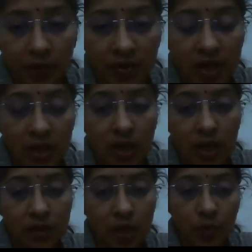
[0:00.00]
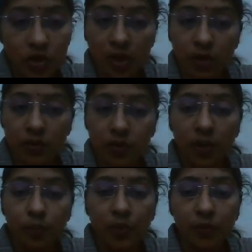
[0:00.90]
For vaginal examination,
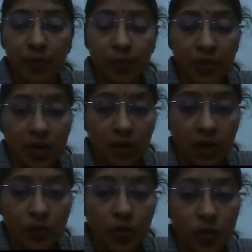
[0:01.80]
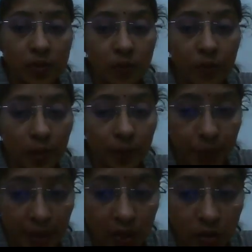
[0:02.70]
vaginal mucosa
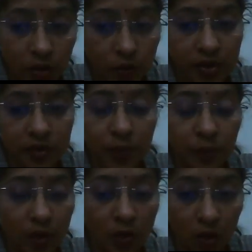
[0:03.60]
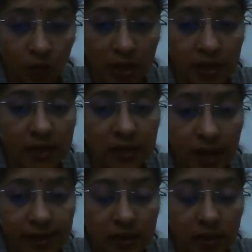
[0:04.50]
become pale. Uterus may be normal in
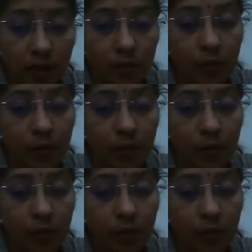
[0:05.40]
size